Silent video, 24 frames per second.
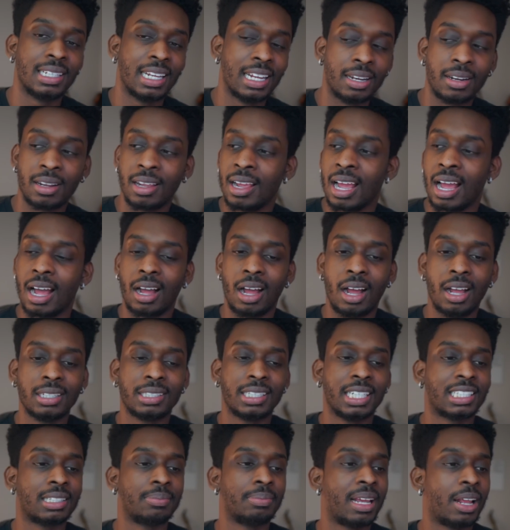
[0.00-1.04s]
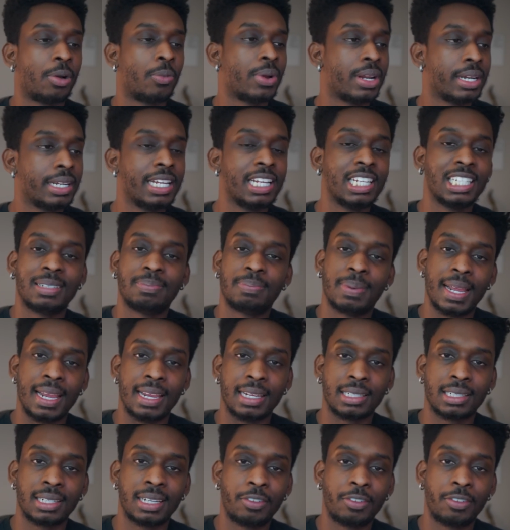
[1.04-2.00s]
And us as men, we need space.